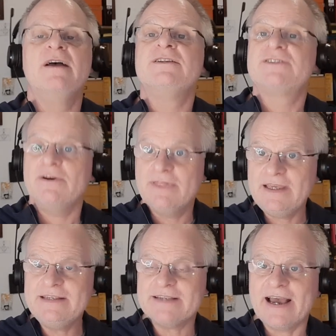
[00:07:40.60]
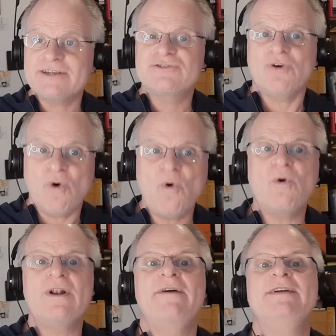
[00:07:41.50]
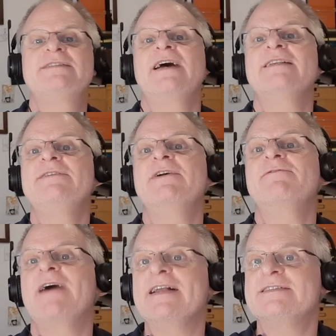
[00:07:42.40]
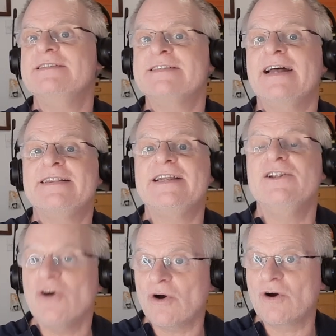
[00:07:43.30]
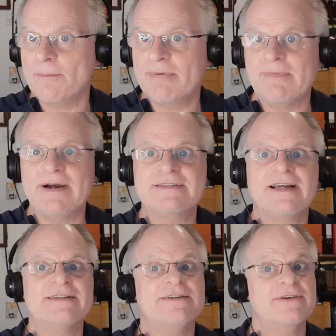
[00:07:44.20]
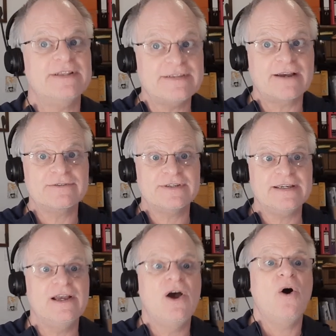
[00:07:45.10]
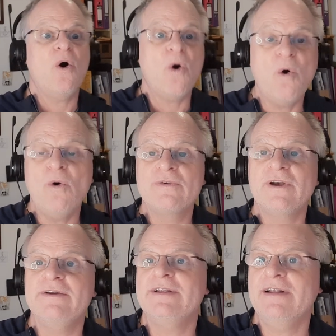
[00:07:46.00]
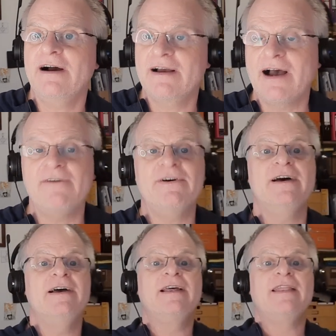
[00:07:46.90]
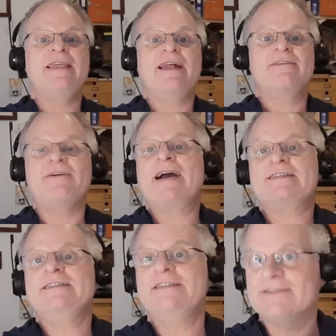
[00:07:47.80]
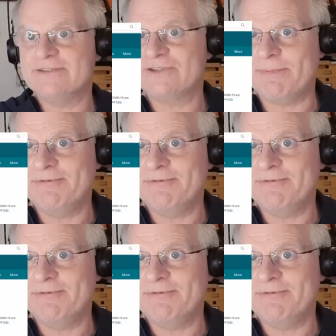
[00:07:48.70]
So these extraordinary scientific advances that did not compromise scientific integrity also didn't uncover that the vaccine doesn't stop